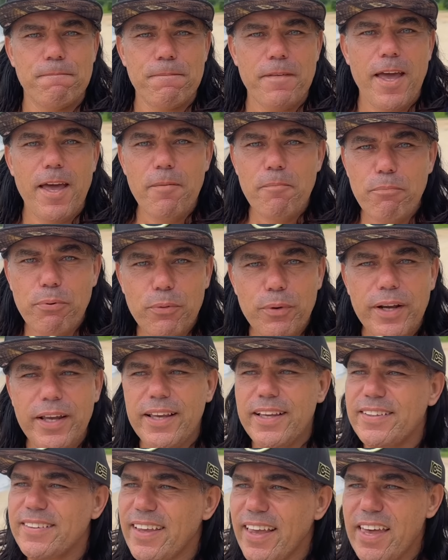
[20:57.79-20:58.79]

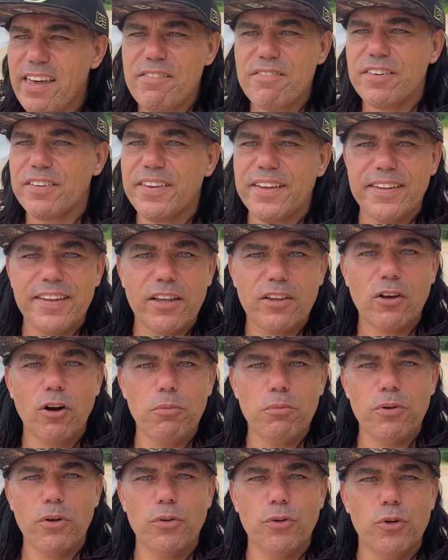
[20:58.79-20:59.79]
Embrace everything that
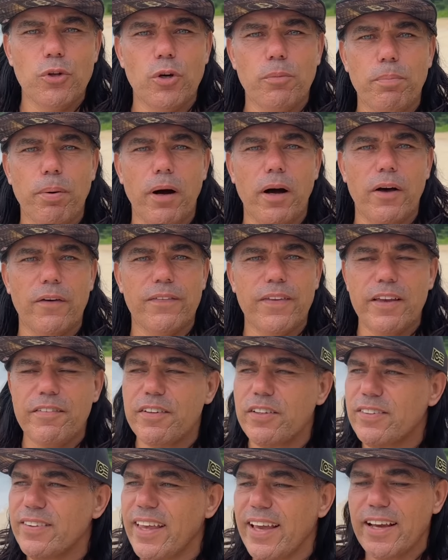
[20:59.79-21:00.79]
comes onto your path, if
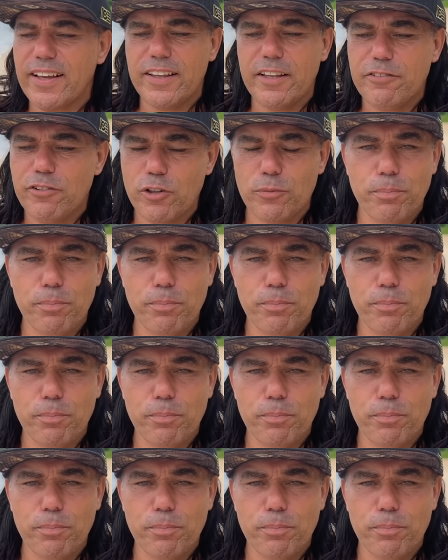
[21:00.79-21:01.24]
it's negative or